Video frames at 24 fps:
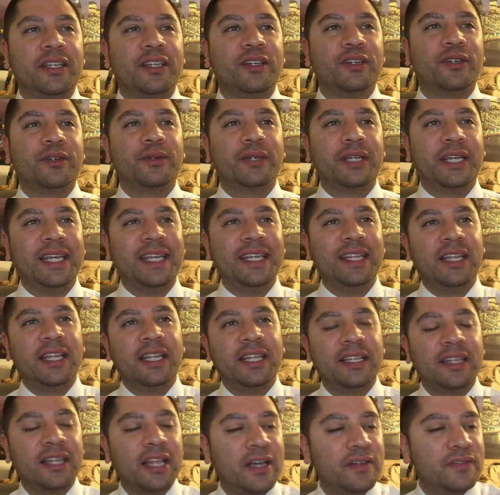You know, he
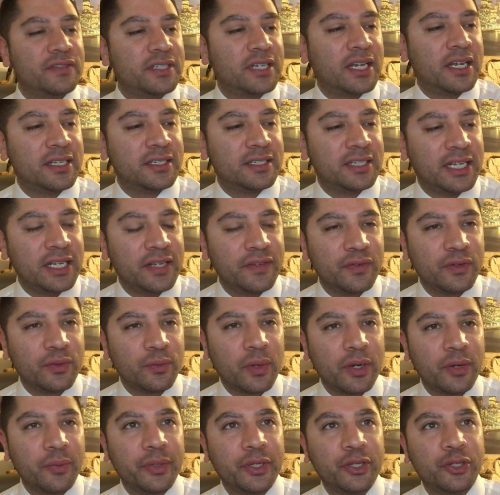he loves us even
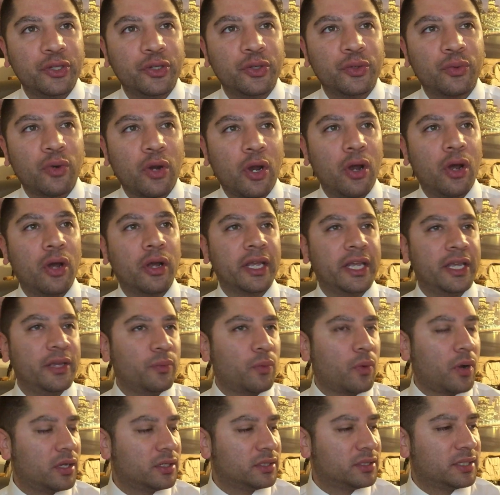when we do wrong. He
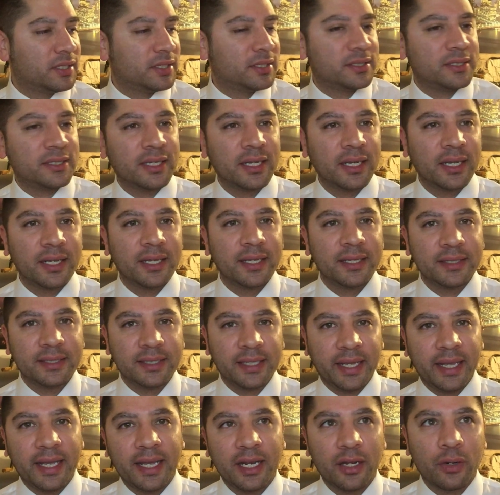wants us
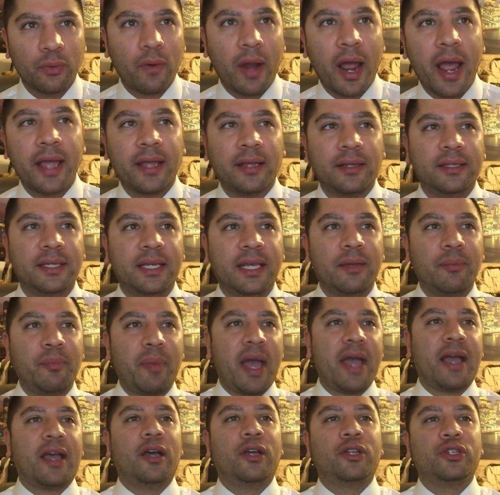to get it right and to get
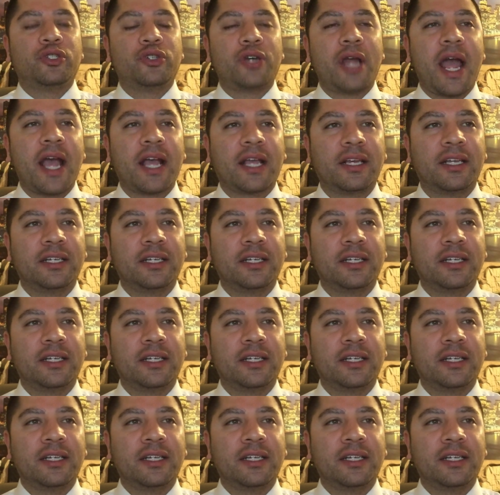back on track.